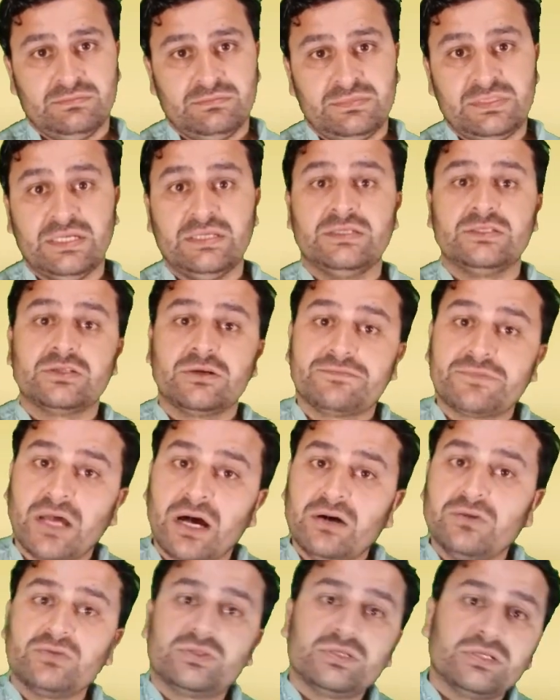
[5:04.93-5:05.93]
Tens of
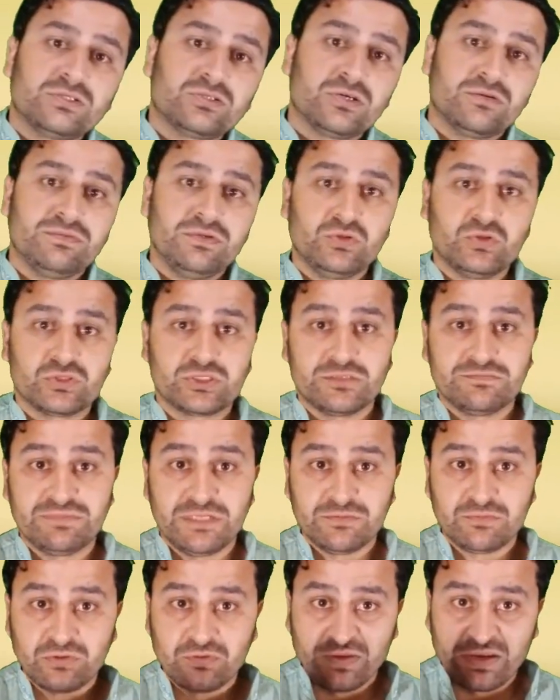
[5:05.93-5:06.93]
thousands of innocent
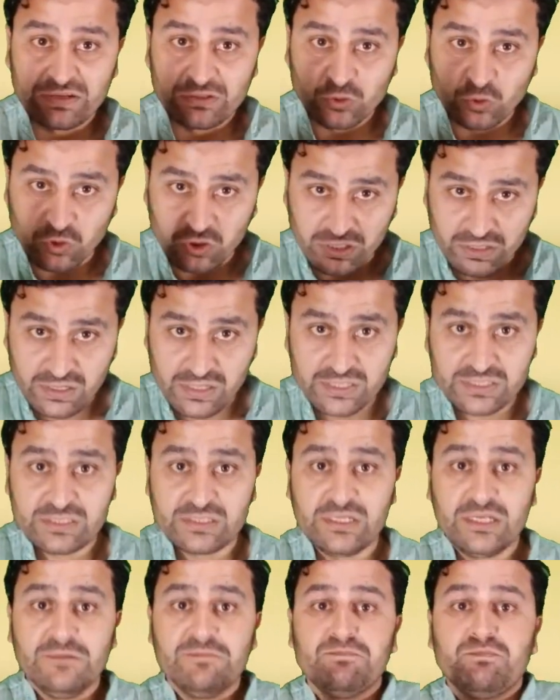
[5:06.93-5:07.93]
people were
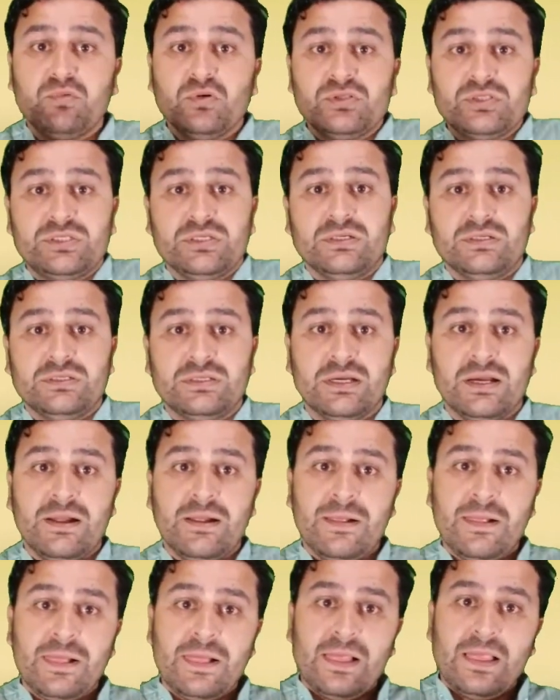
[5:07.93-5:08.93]
ruthlessly butchered
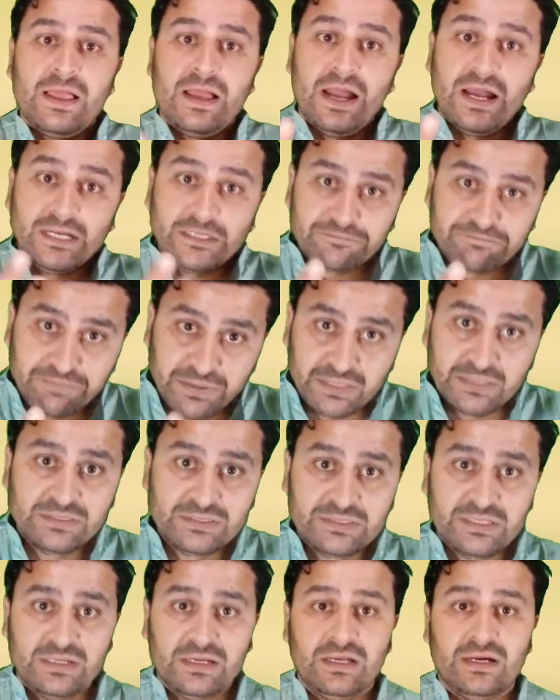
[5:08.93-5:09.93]
and
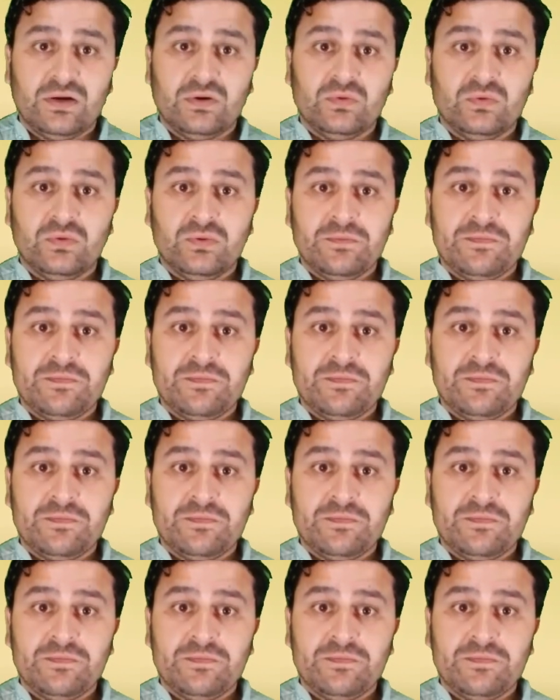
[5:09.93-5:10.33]
burnt alive